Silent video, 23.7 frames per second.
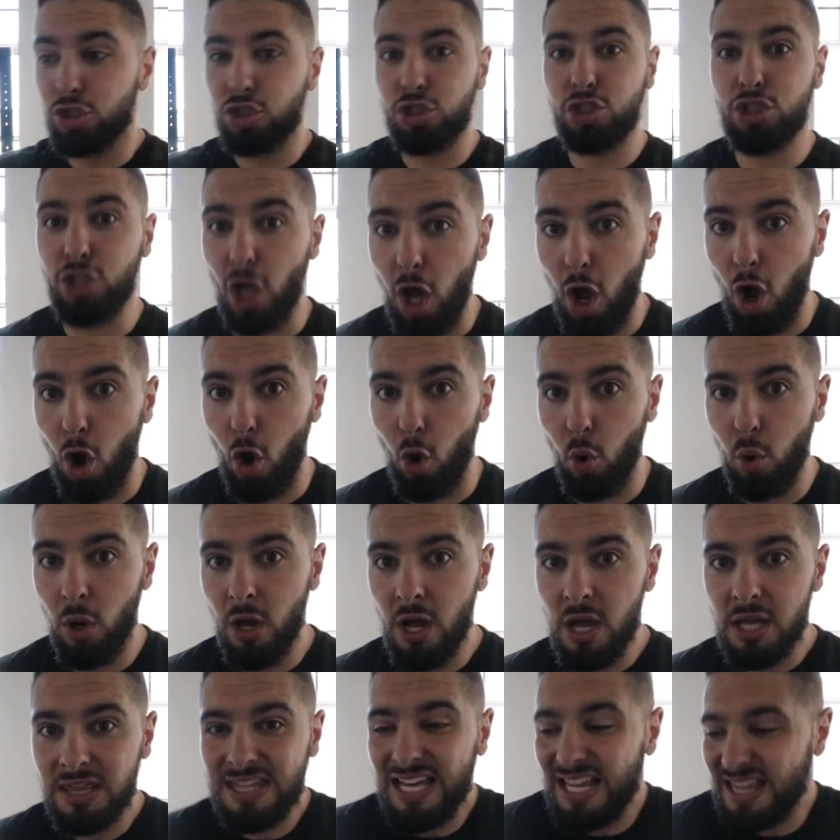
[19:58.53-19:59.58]
so
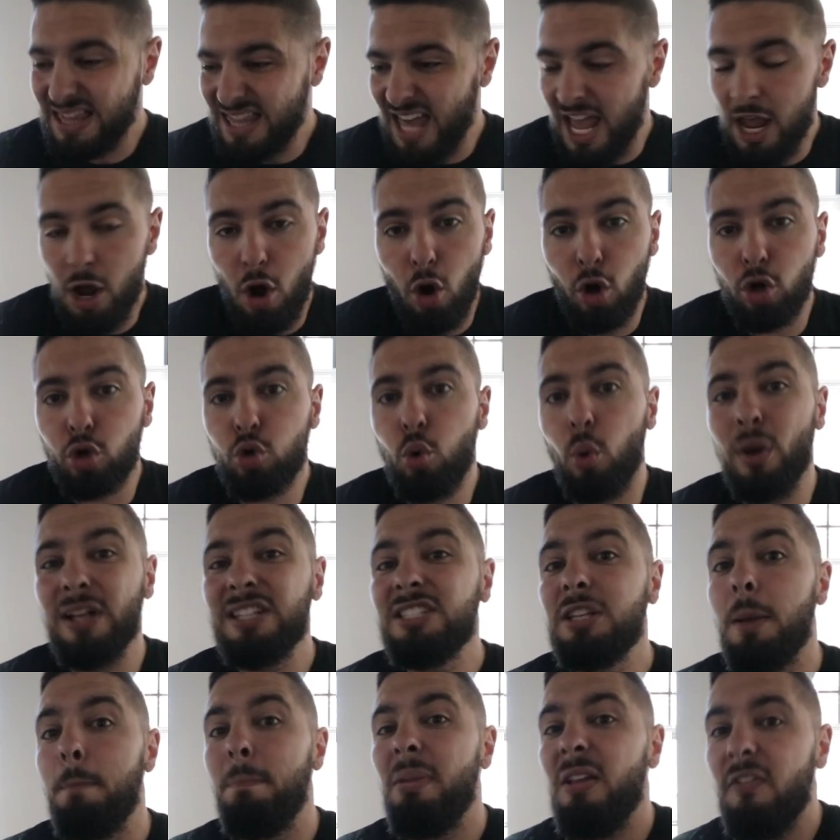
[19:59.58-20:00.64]
that they are going
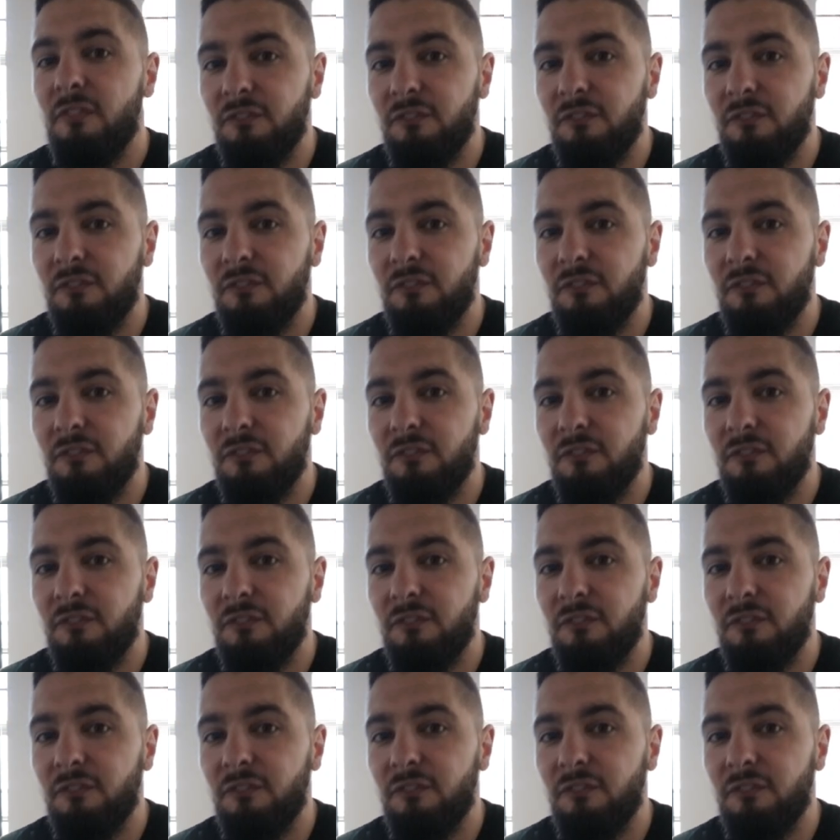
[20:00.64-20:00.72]
to be